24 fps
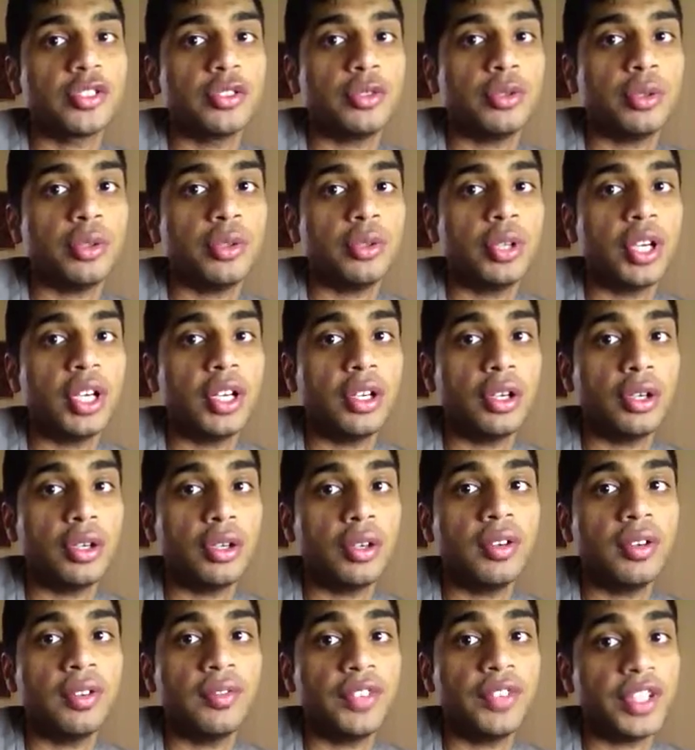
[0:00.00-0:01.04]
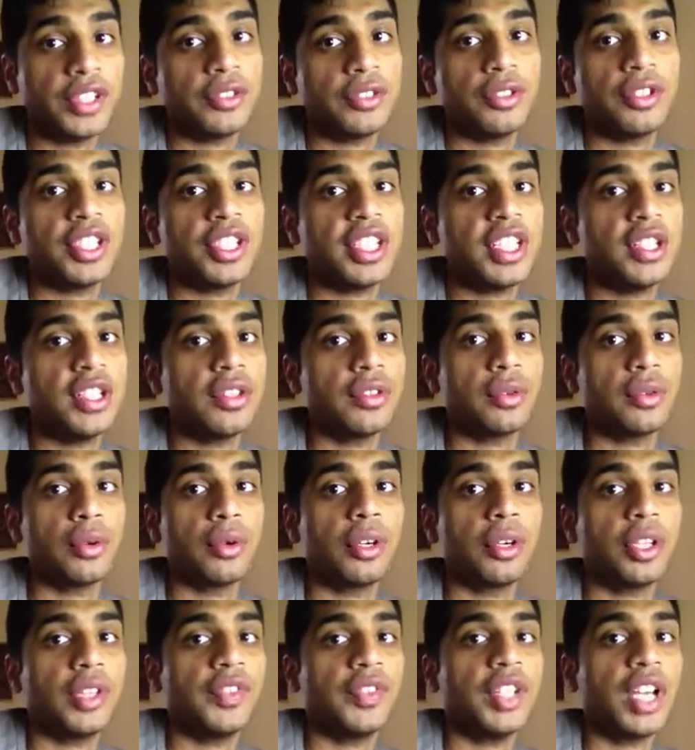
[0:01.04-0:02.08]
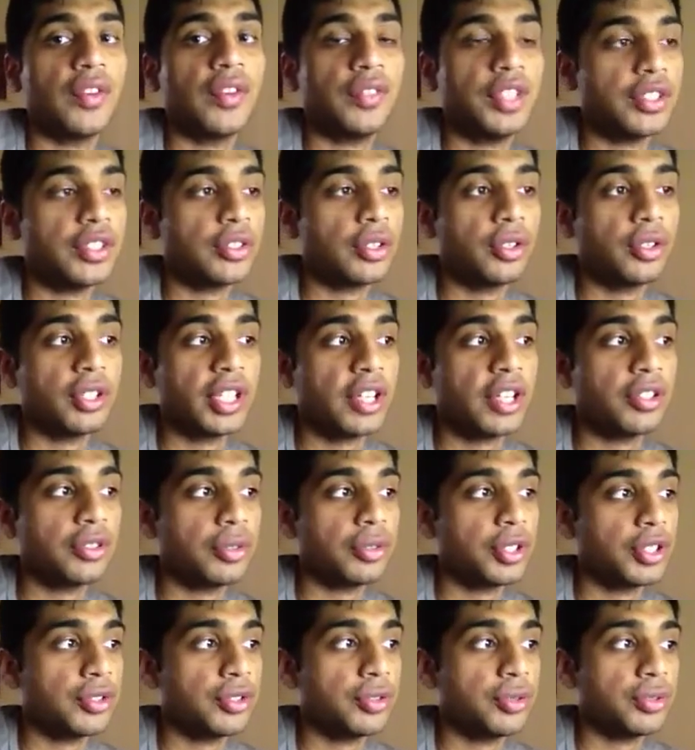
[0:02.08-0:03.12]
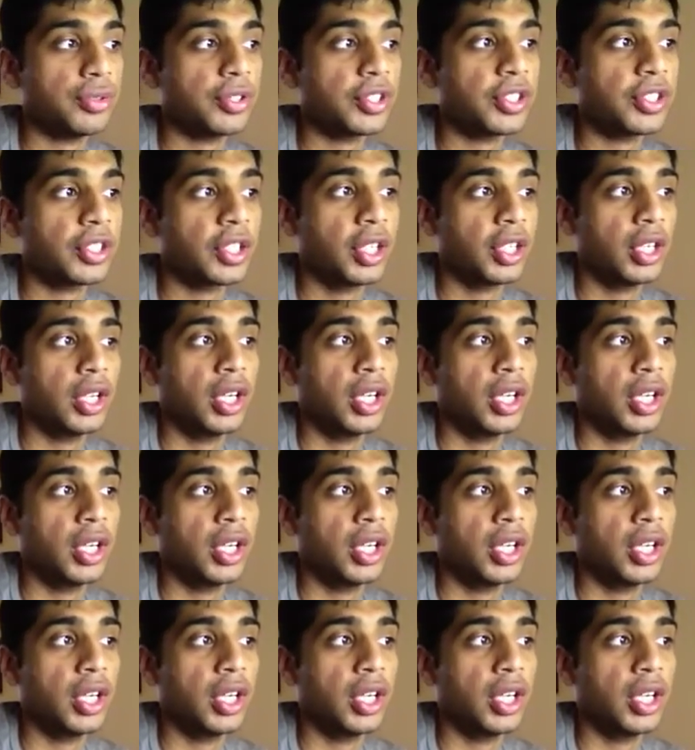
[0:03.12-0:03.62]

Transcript: to fix your teeth, or if you have any sort of dental issues.